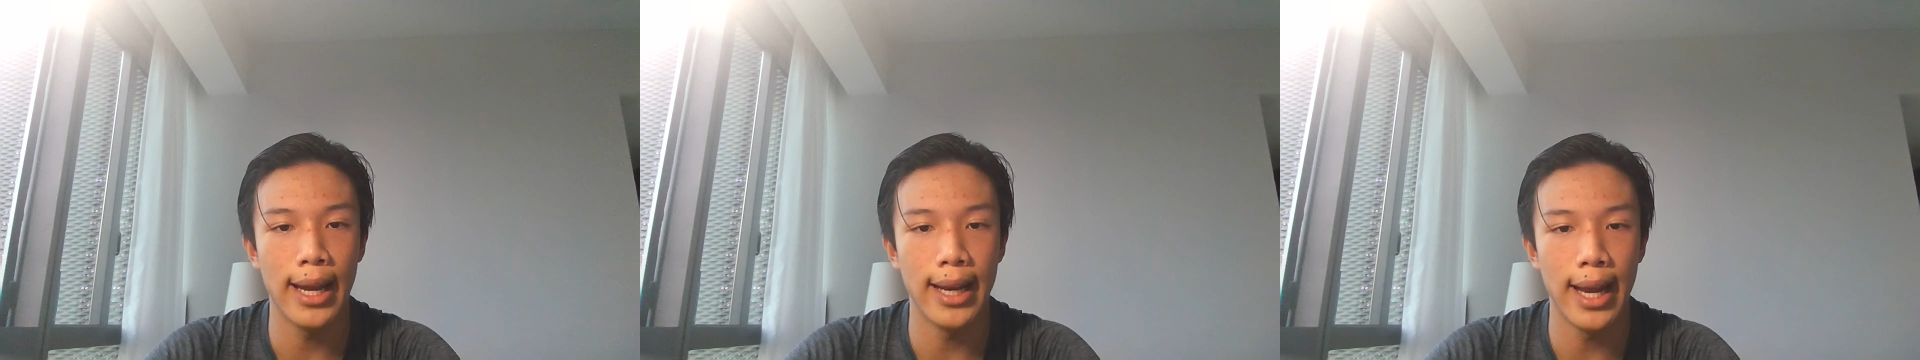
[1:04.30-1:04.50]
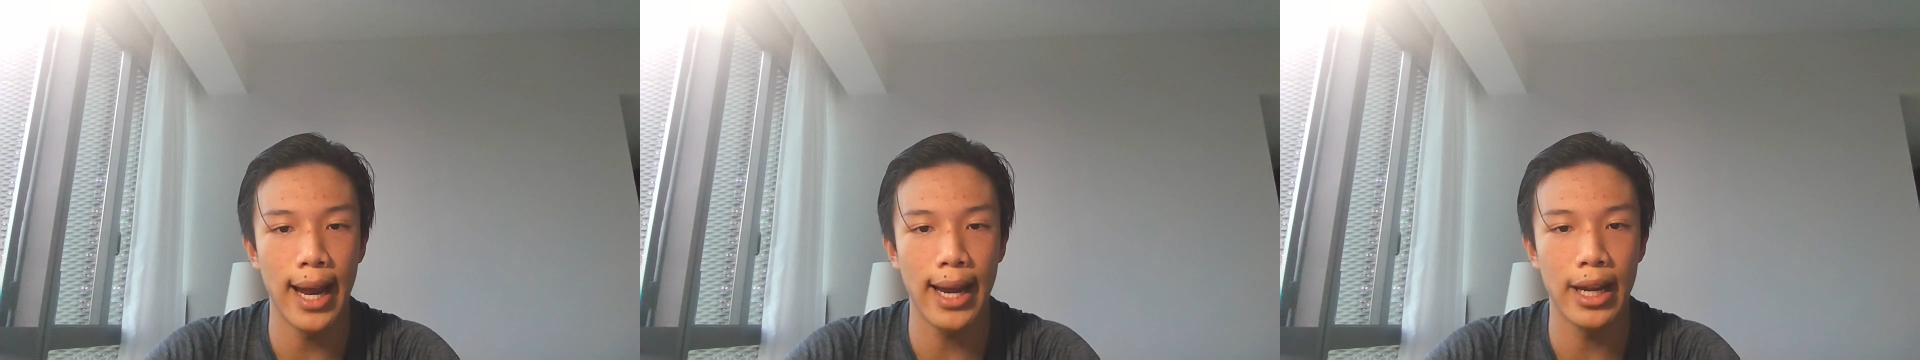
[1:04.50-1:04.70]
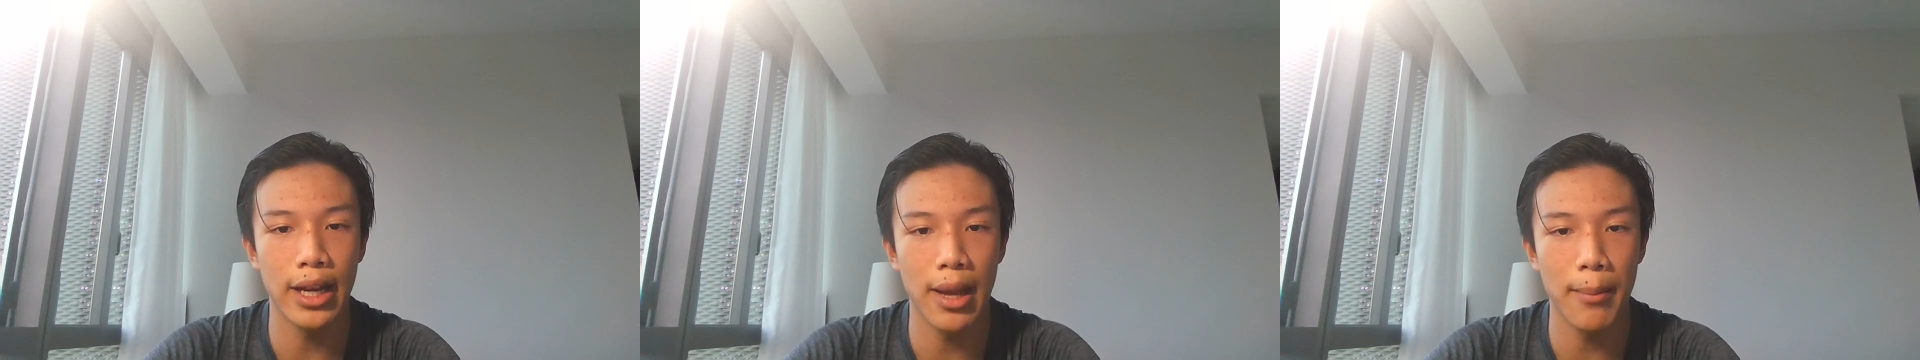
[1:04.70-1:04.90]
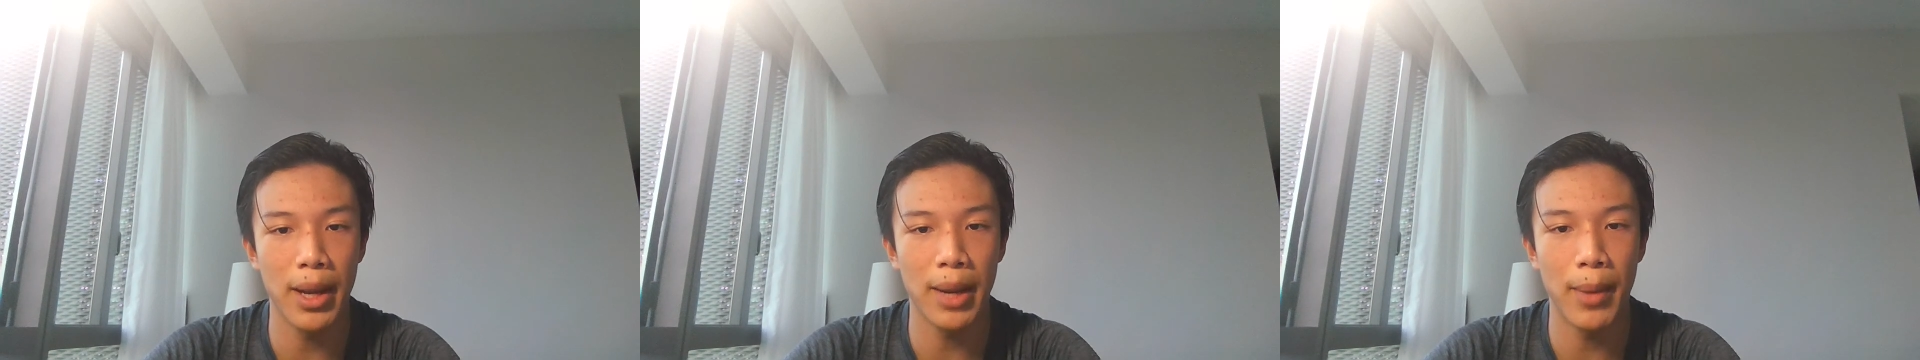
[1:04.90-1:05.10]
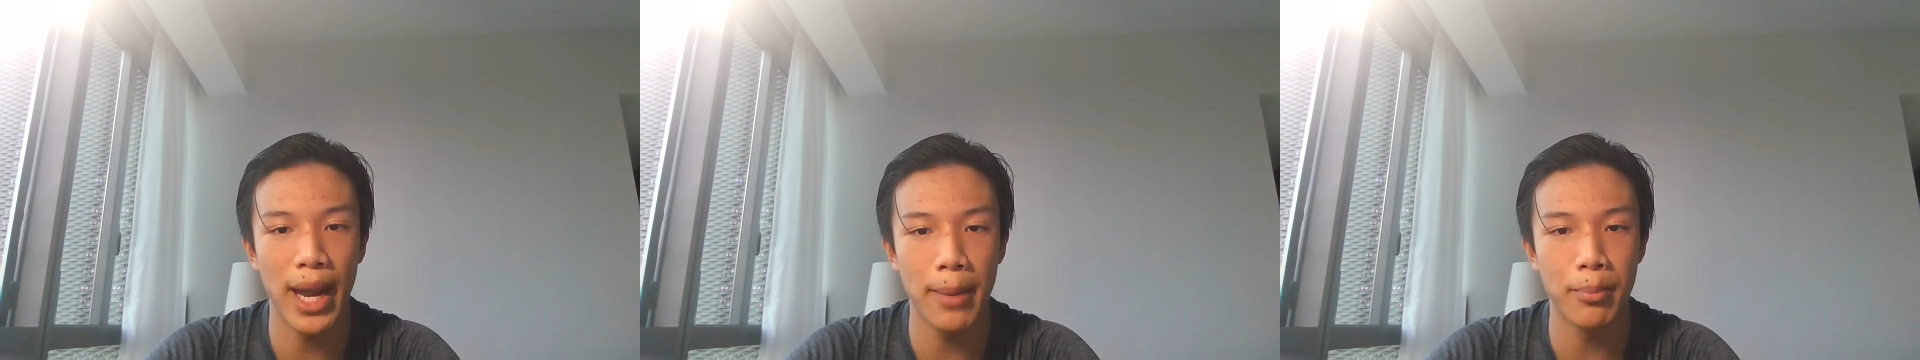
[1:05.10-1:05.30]
and
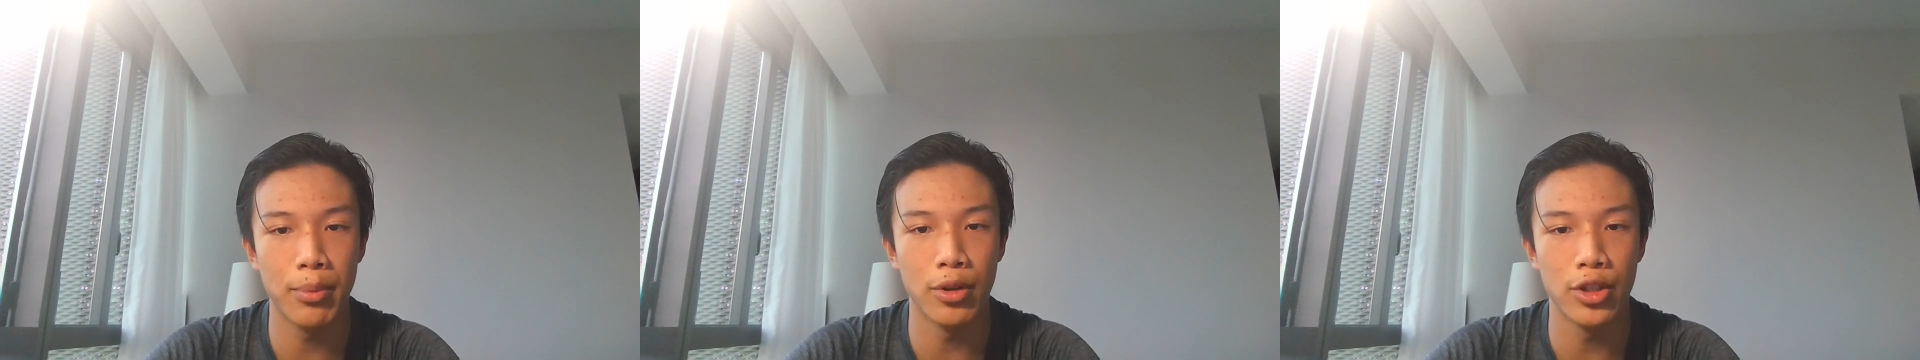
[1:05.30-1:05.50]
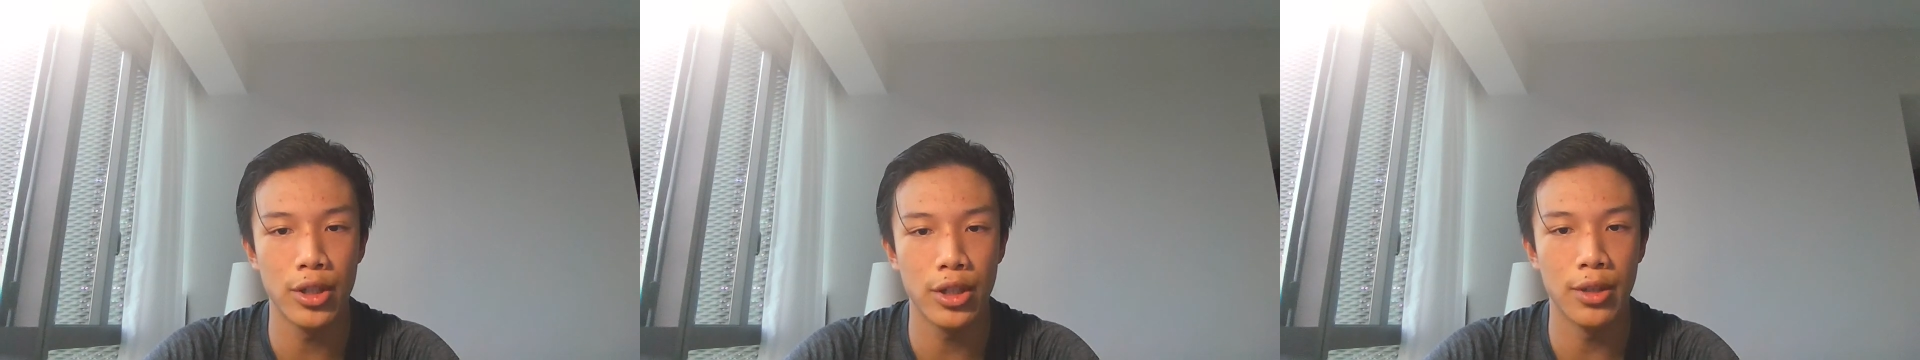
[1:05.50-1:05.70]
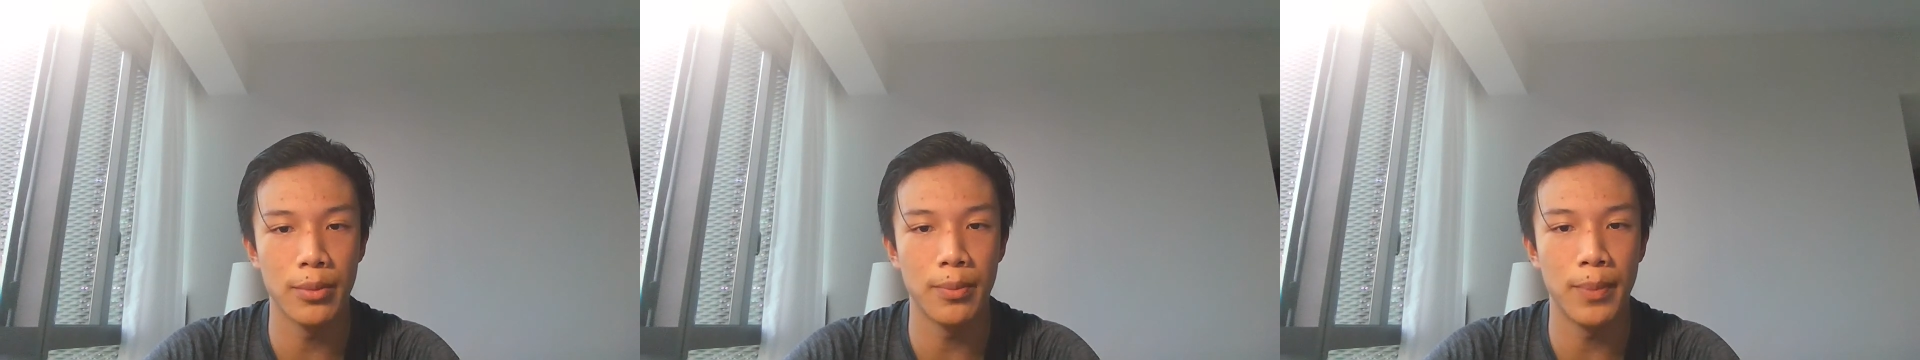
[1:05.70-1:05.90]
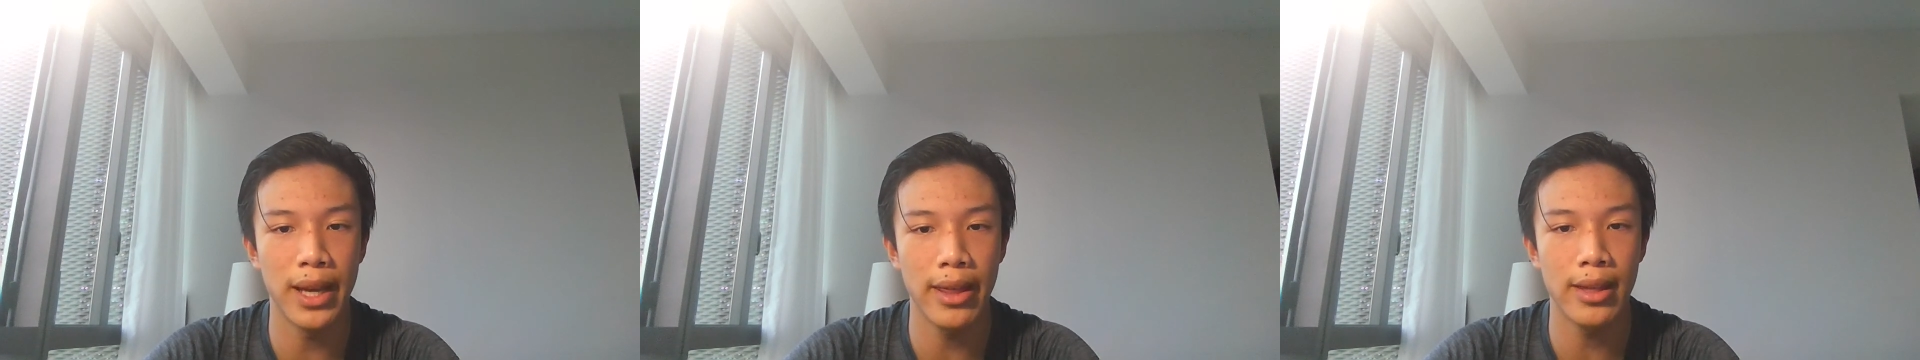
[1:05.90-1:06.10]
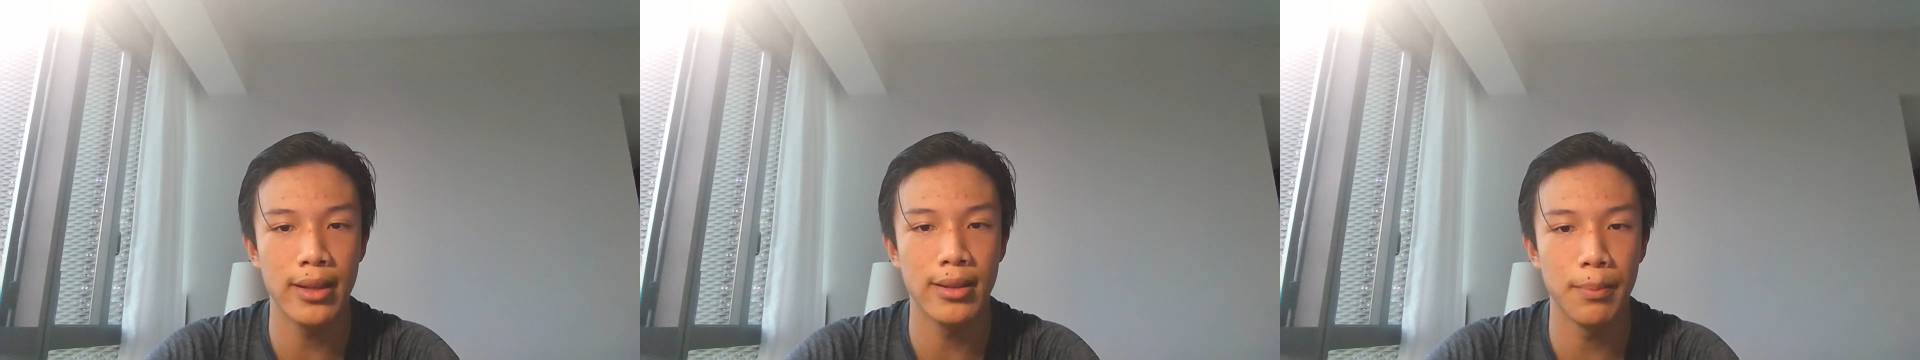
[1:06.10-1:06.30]
academic papers to
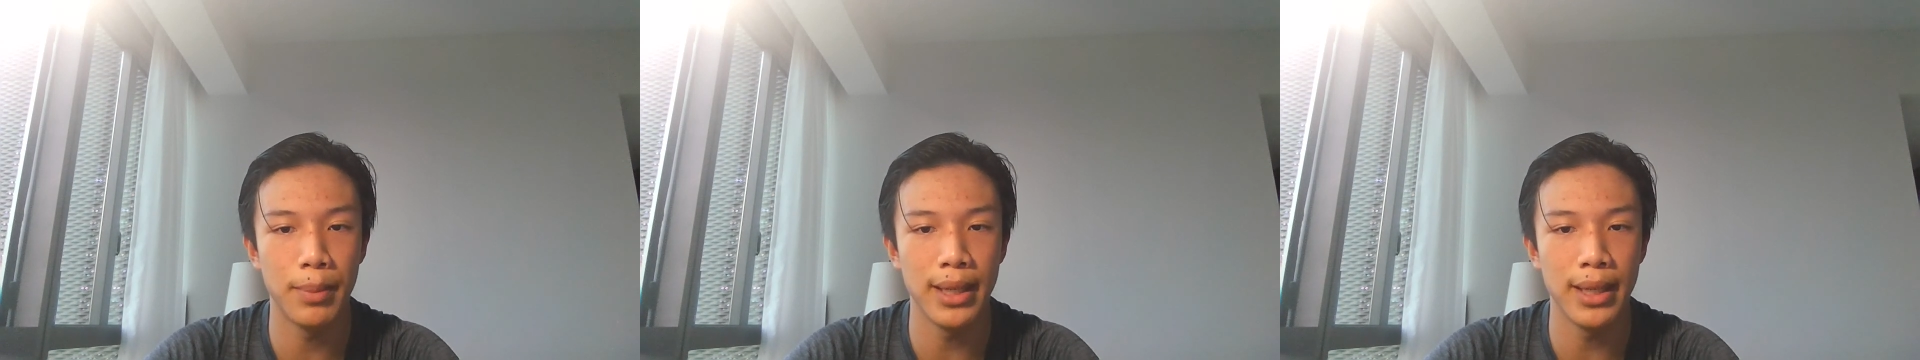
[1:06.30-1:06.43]
piece,